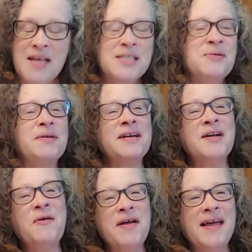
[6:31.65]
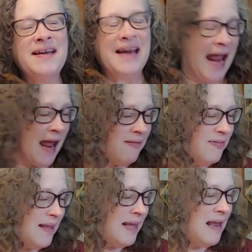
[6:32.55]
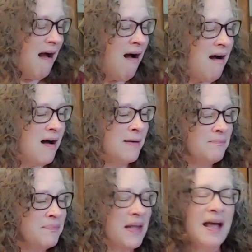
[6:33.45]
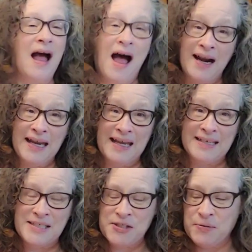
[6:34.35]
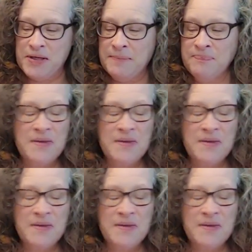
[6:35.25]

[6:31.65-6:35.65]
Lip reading: So we're going to go ahead and add the honey into it.